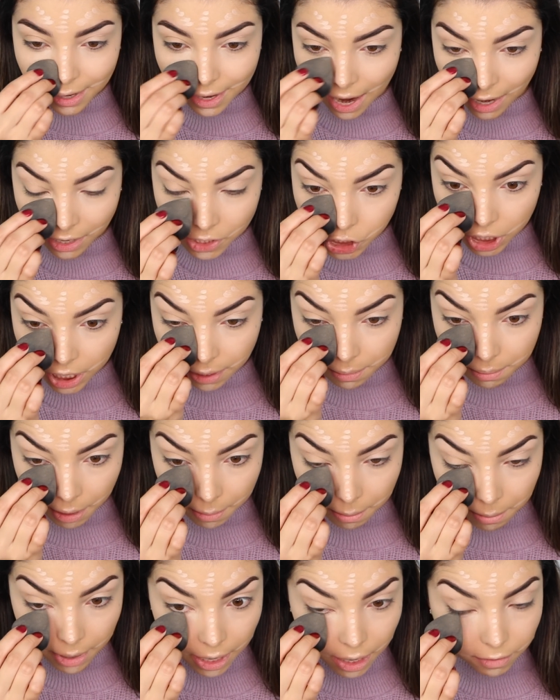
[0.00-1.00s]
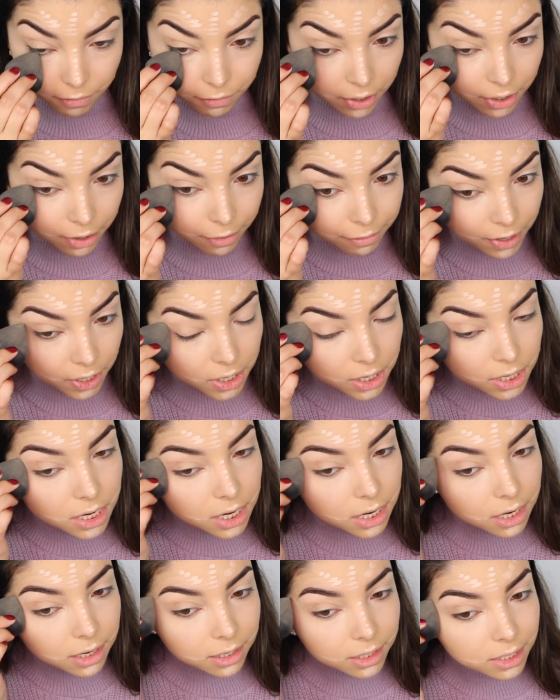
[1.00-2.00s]
Actually, my mom, for the
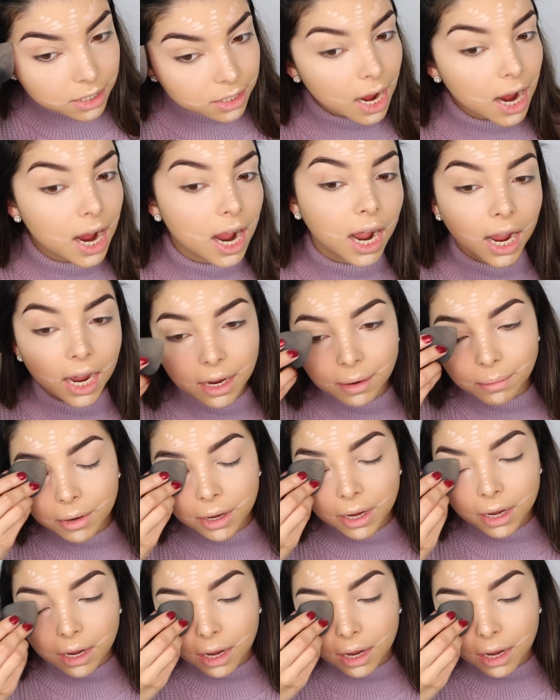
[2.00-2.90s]
first time,